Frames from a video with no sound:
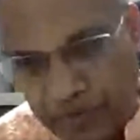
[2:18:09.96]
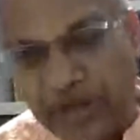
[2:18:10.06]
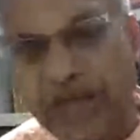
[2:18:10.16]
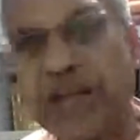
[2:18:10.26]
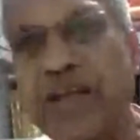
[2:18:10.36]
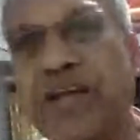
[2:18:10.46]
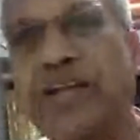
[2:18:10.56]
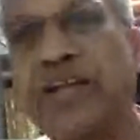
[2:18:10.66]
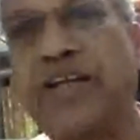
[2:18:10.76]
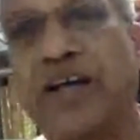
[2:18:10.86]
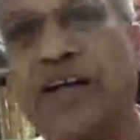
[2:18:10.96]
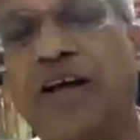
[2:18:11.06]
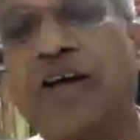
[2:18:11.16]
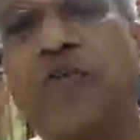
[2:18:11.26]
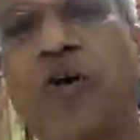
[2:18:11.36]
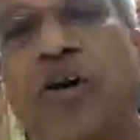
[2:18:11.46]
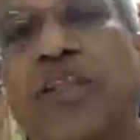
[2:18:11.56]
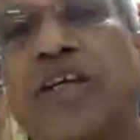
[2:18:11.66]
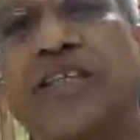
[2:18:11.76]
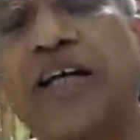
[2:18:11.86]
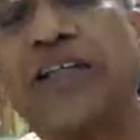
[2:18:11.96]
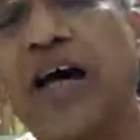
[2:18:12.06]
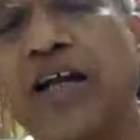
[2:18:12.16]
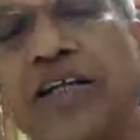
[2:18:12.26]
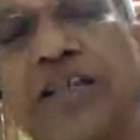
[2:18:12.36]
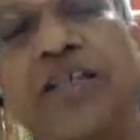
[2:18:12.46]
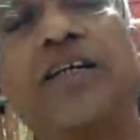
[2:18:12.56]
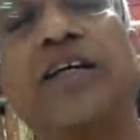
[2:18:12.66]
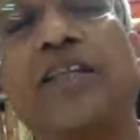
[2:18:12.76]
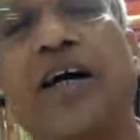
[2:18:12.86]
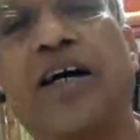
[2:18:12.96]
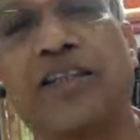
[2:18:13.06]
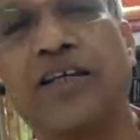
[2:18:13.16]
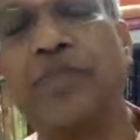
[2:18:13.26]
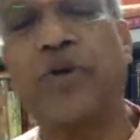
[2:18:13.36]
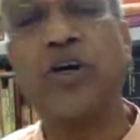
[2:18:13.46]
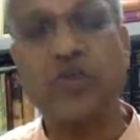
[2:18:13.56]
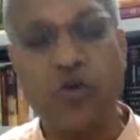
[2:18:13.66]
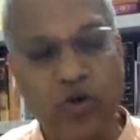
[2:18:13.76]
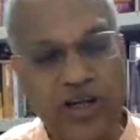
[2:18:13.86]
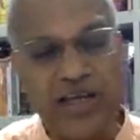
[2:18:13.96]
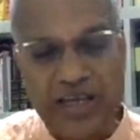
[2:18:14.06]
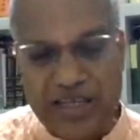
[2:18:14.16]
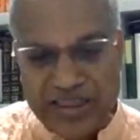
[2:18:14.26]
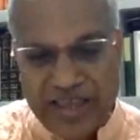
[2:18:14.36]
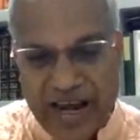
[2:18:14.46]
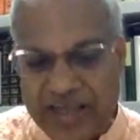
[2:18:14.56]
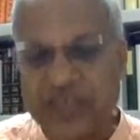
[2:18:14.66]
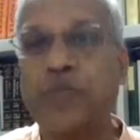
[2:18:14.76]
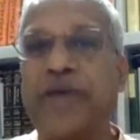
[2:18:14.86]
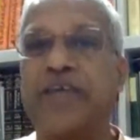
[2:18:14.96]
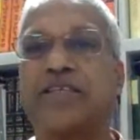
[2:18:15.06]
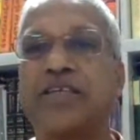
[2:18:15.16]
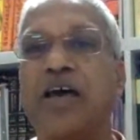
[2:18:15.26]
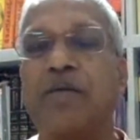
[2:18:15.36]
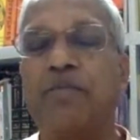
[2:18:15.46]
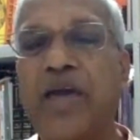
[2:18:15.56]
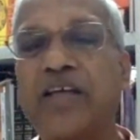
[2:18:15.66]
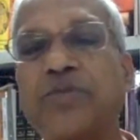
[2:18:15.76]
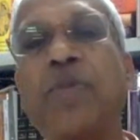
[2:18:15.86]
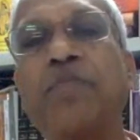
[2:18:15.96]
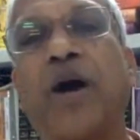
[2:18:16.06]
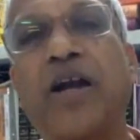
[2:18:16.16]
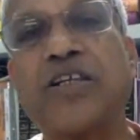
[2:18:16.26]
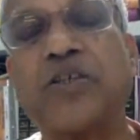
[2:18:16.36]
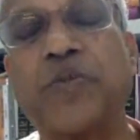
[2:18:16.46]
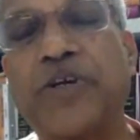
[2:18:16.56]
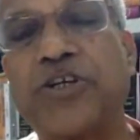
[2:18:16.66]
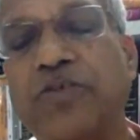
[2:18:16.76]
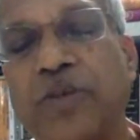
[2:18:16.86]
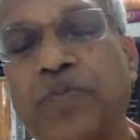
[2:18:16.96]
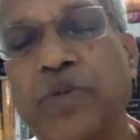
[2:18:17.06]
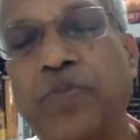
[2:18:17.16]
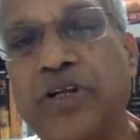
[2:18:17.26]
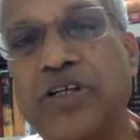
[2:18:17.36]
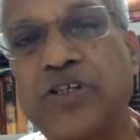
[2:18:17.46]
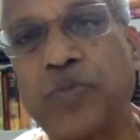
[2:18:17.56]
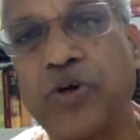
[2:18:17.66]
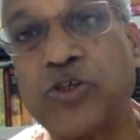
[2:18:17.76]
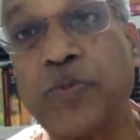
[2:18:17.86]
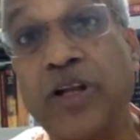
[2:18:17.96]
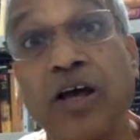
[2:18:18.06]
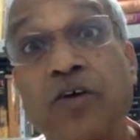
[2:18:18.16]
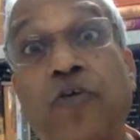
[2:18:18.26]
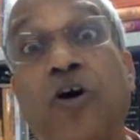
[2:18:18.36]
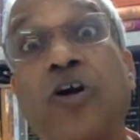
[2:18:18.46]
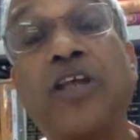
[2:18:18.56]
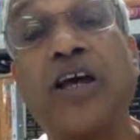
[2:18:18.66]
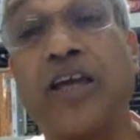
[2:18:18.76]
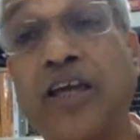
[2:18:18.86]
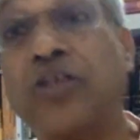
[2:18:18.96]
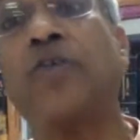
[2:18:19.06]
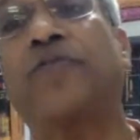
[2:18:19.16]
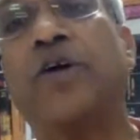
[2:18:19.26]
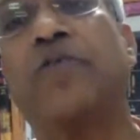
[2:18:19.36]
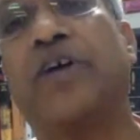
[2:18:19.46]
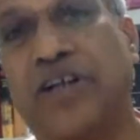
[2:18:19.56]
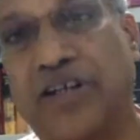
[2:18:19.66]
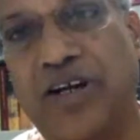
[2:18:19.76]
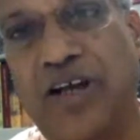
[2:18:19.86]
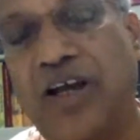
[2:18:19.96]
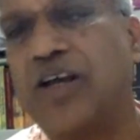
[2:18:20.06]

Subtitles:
prepare a reader for the sadharani krita arth, because only in that space maximum participation of the people is possible for the hit of the world.